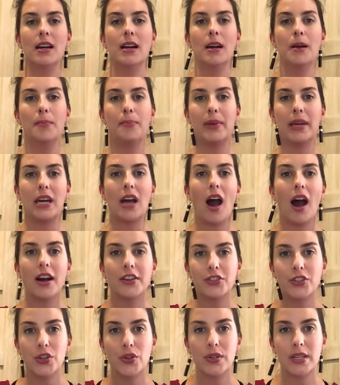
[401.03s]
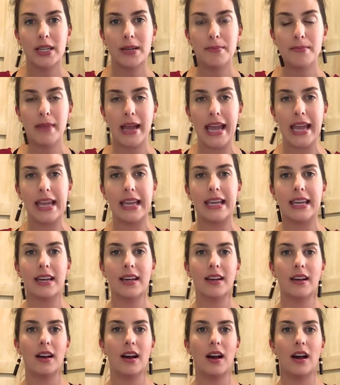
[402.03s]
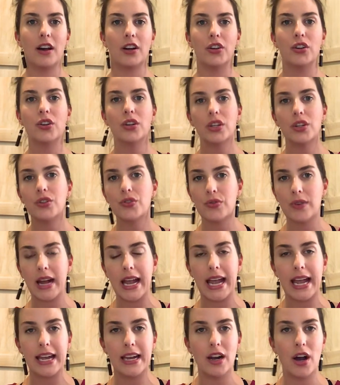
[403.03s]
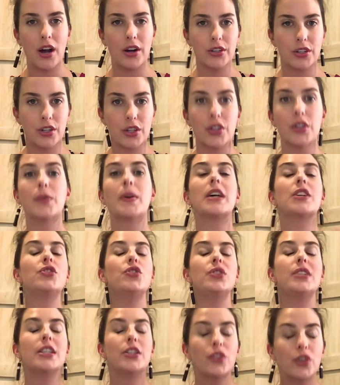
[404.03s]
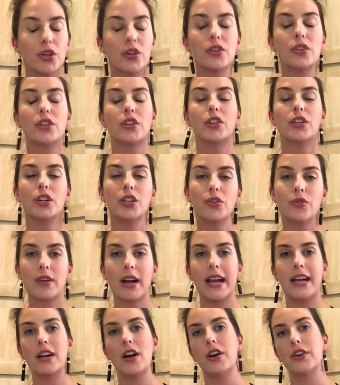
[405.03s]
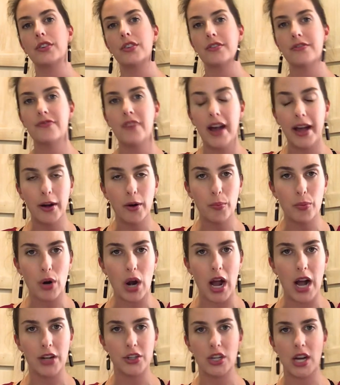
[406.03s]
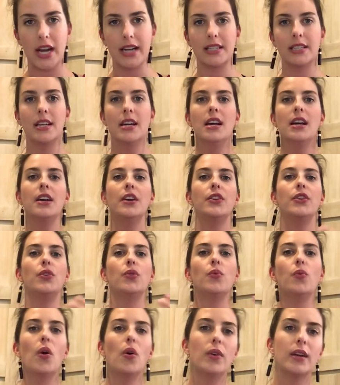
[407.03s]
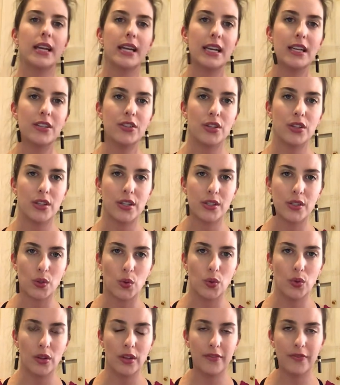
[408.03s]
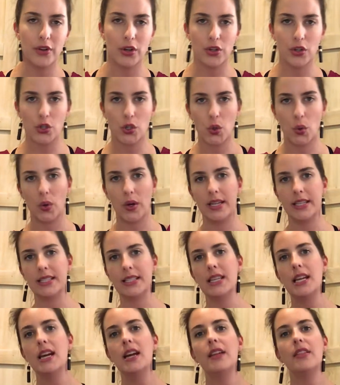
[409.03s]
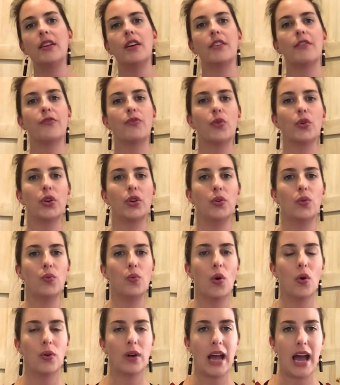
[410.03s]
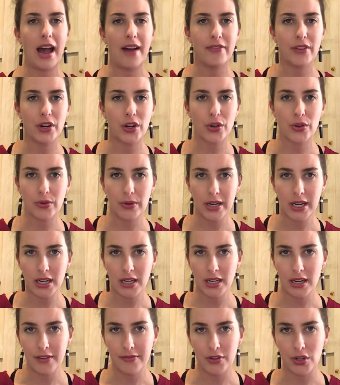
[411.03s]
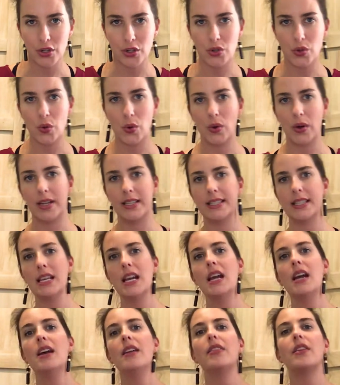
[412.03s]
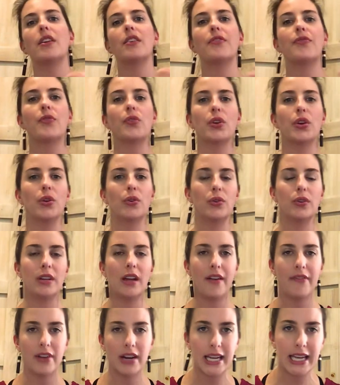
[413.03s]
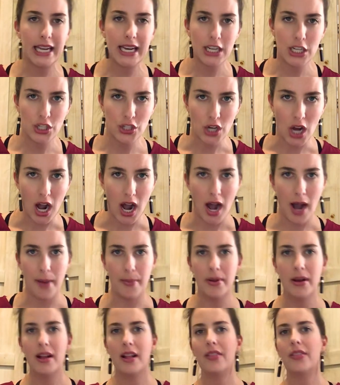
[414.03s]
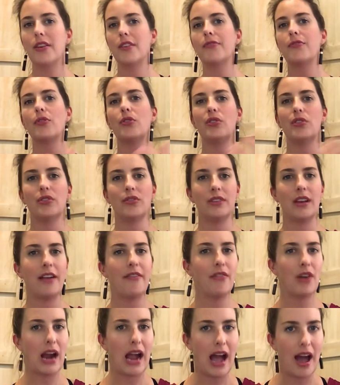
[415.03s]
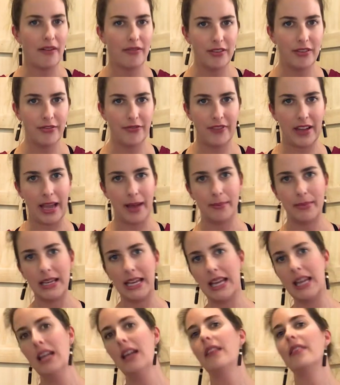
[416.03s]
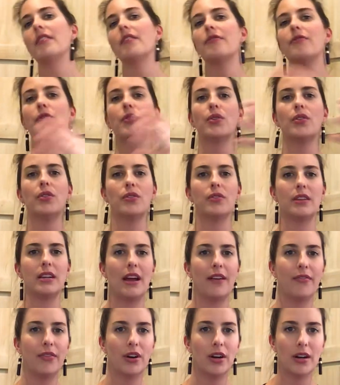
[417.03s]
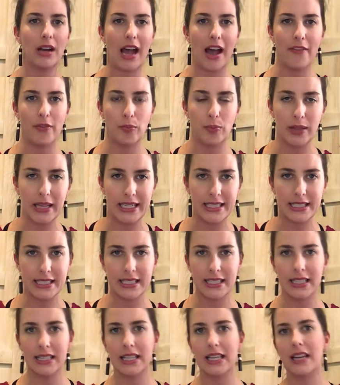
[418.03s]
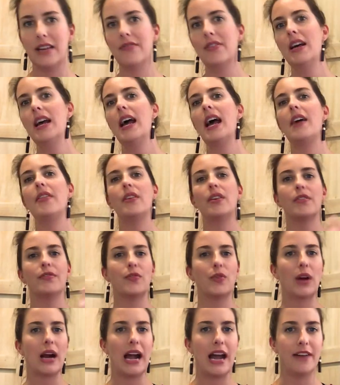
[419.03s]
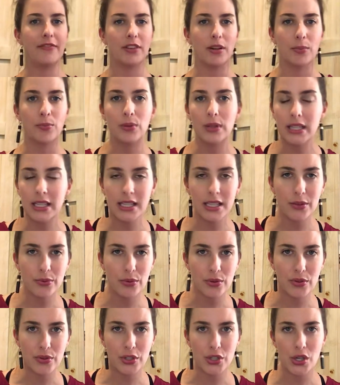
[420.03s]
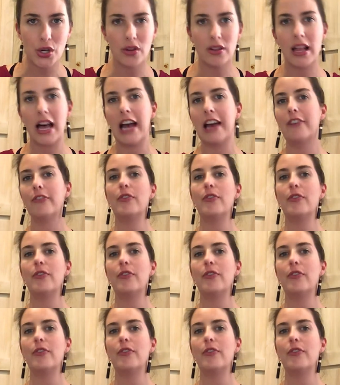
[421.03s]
because you didn't make a good grade on because you didn't earn a good grade on your final project, you won't get into the school of your choice, therefore you won't have a career of your choice, therefore you'll never get a job, therefore you'll never have a family, therefore you'll never have a place to live, and therefore I have completely ruined your life